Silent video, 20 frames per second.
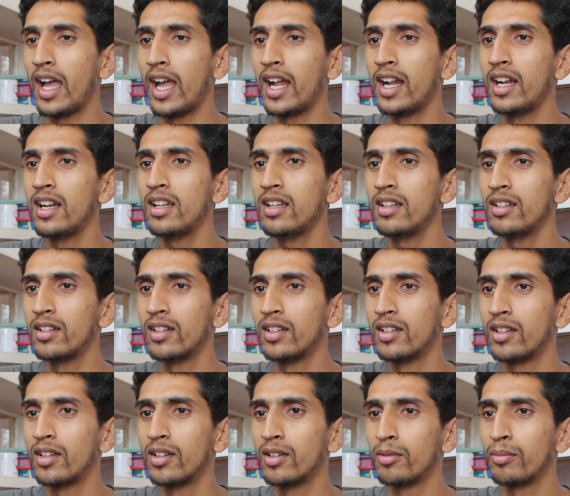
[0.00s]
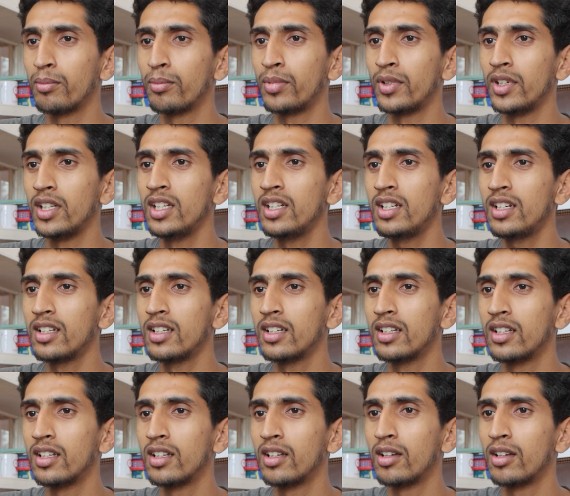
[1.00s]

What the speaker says: and print